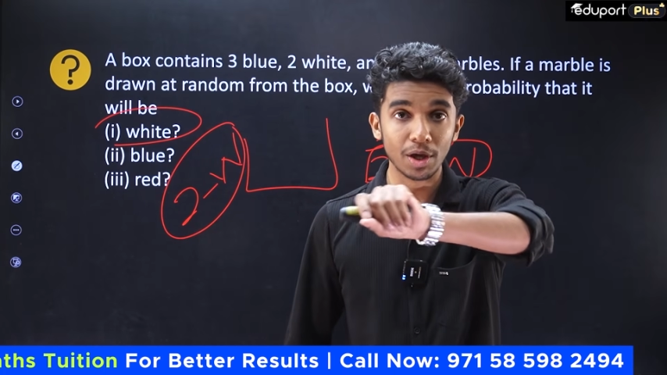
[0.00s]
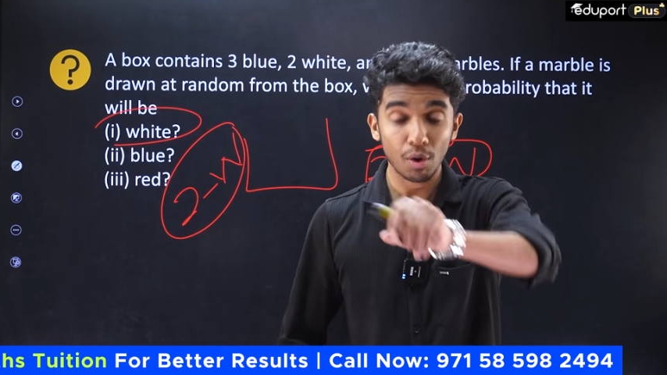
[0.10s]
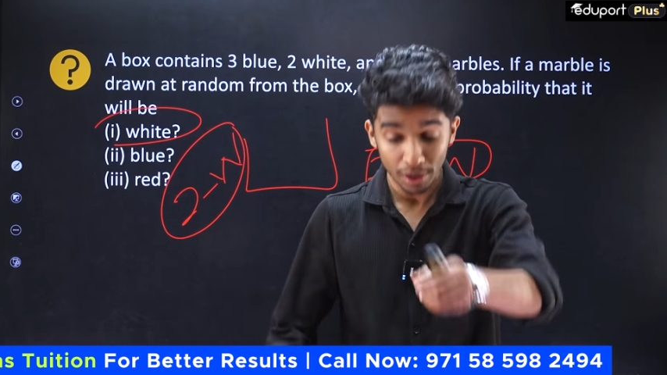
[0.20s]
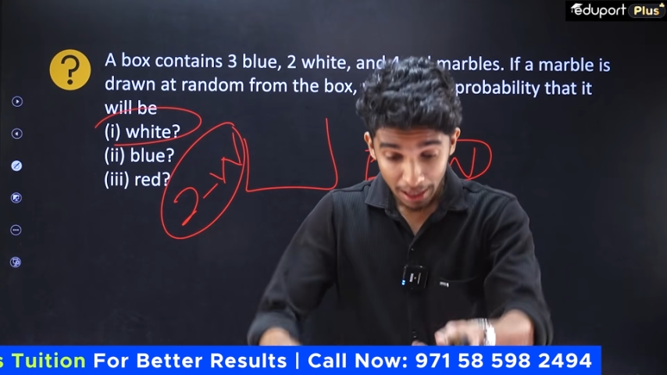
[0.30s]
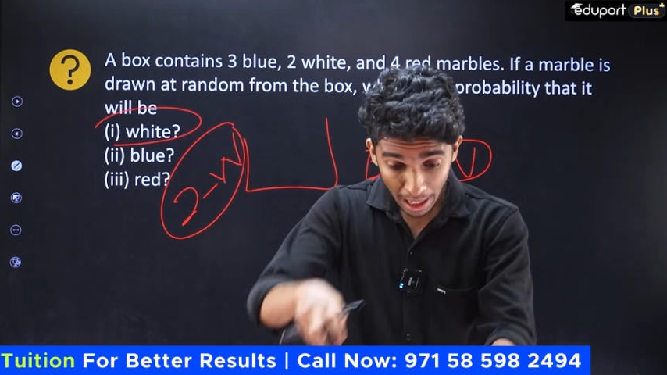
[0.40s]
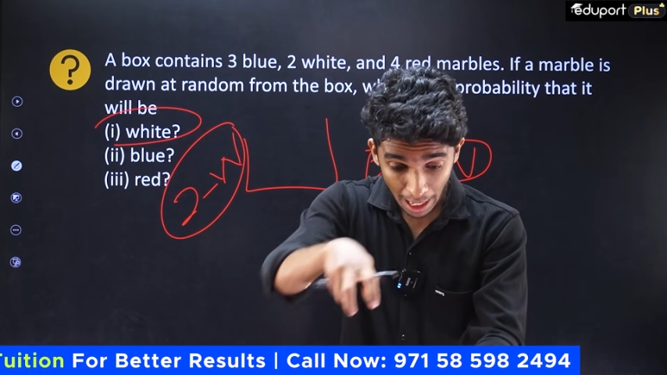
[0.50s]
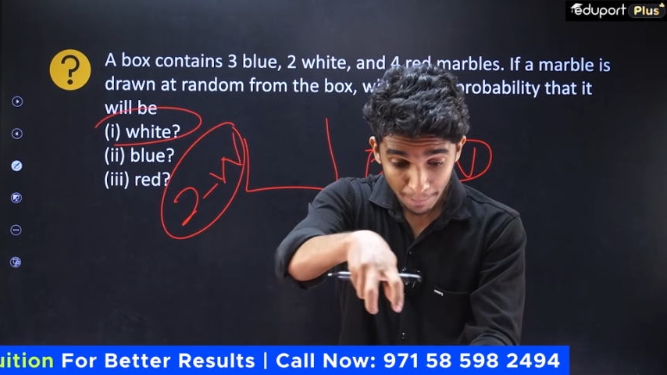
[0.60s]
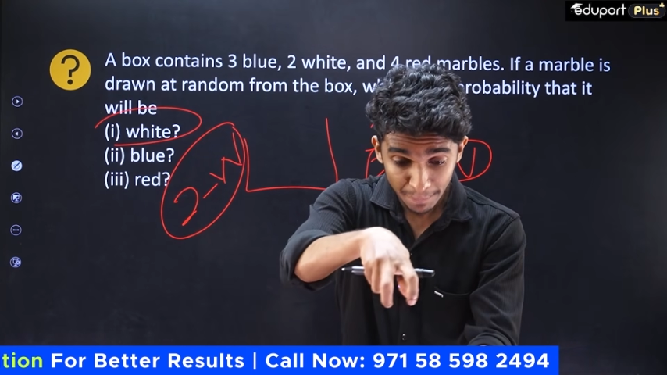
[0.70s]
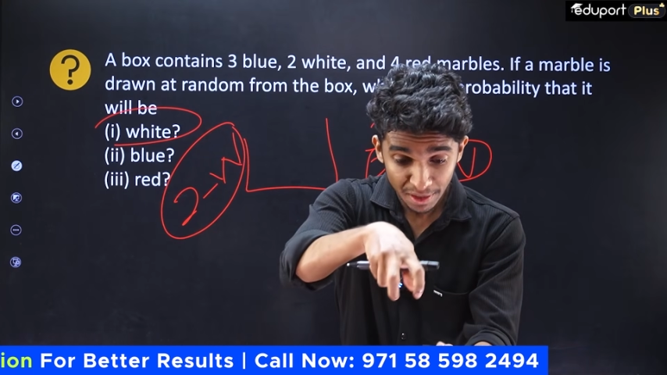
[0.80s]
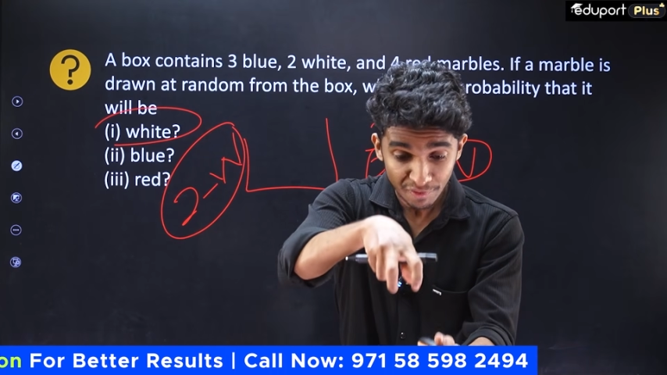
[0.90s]
Now,
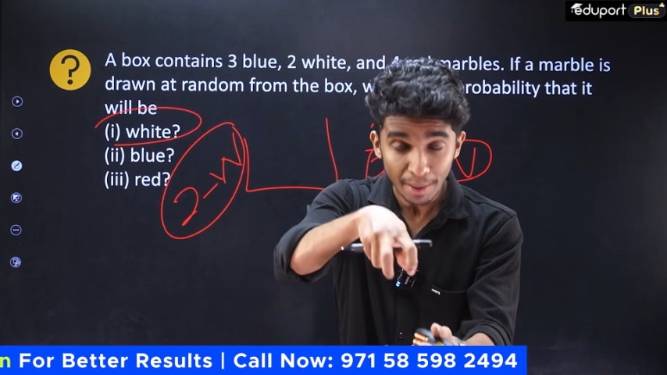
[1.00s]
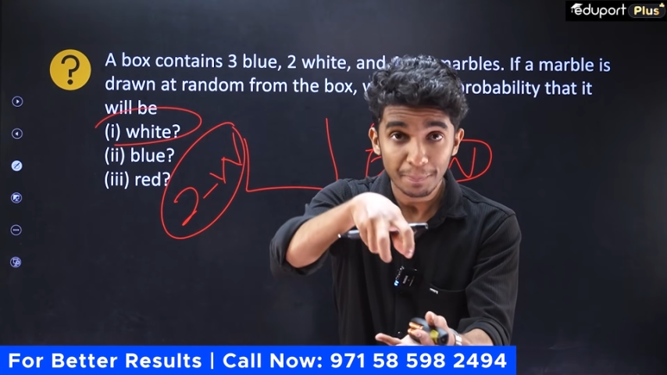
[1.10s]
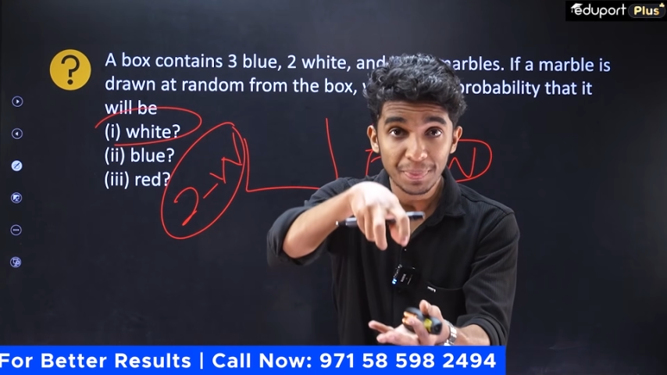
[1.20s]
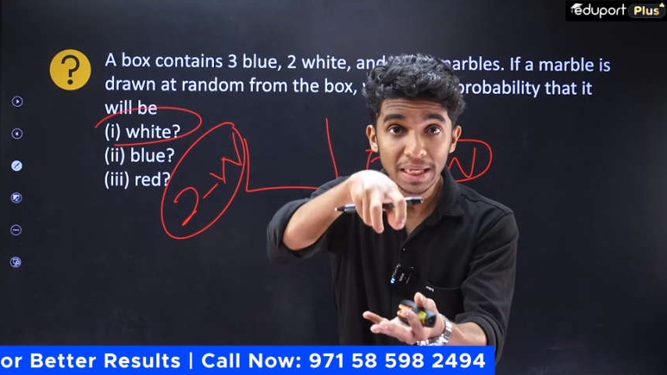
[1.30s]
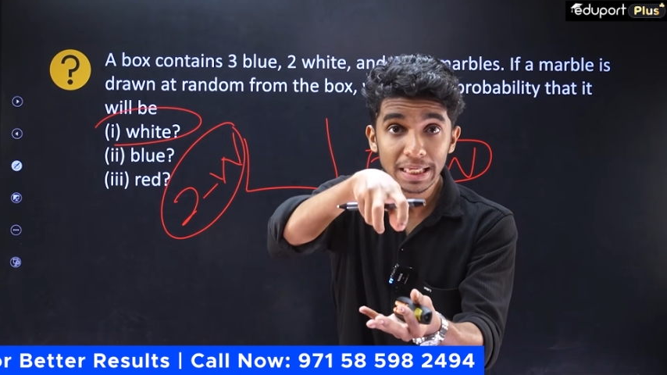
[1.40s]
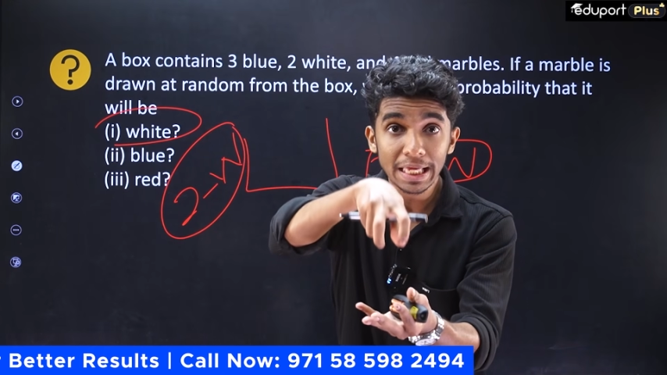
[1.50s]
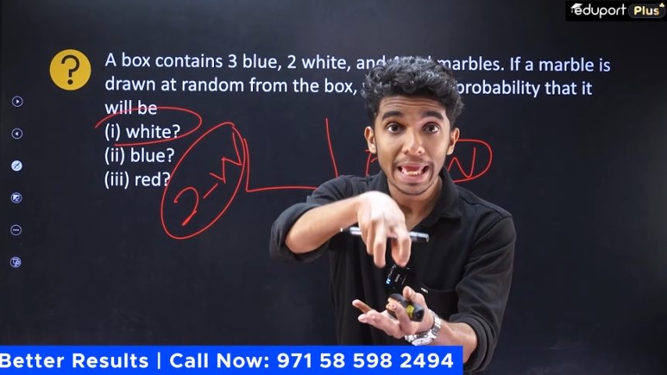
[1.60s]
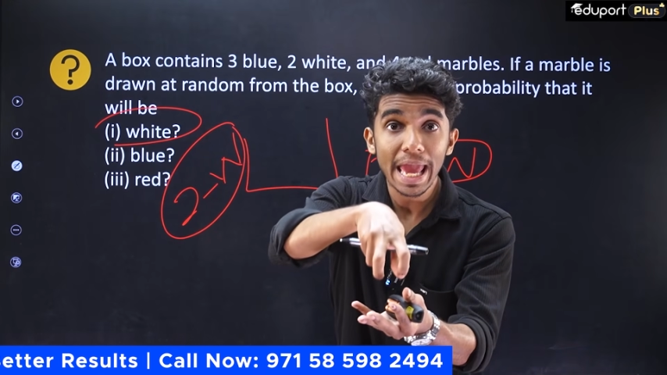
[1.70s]
if I am picking